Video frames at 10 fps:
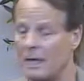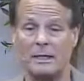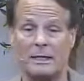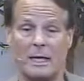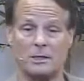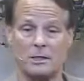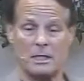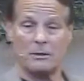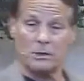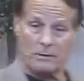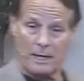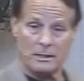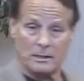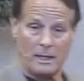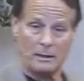They can't see those
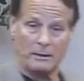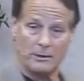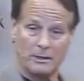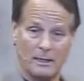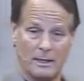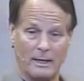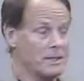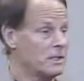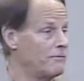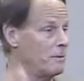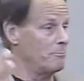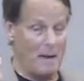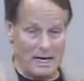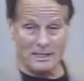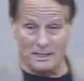transcendentals as the very
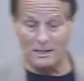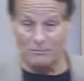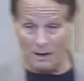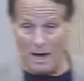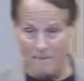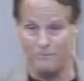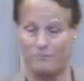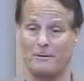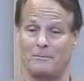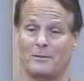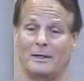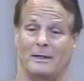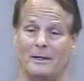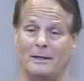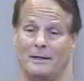basis of life,
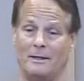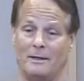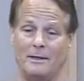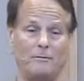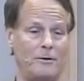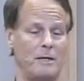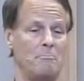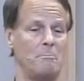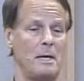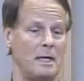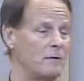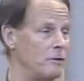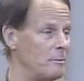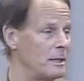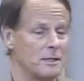the very meaning of
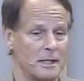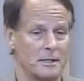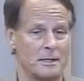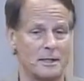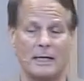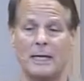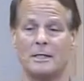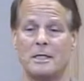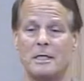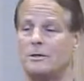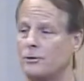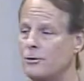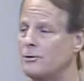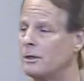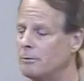human existence. They can't see that
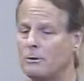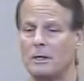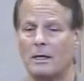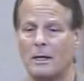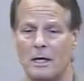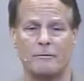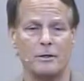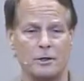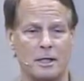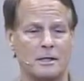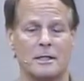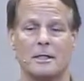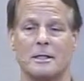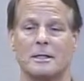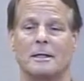truth and beauty and love and
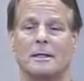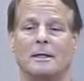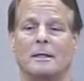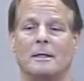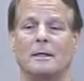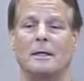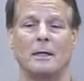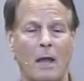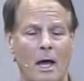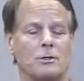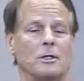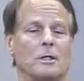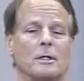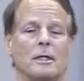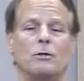justice and
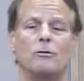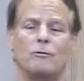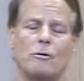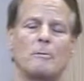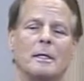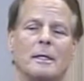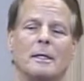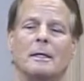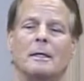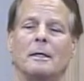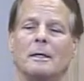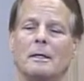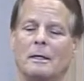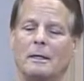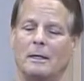logic and uniformity
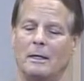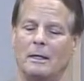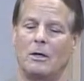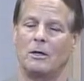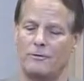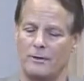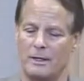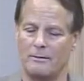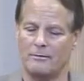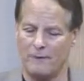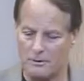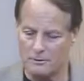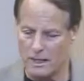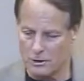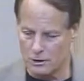are the very
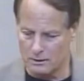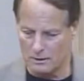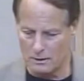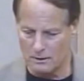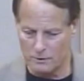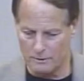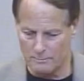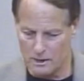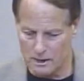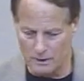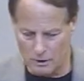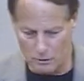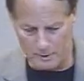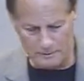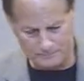foundation of what it means to be human.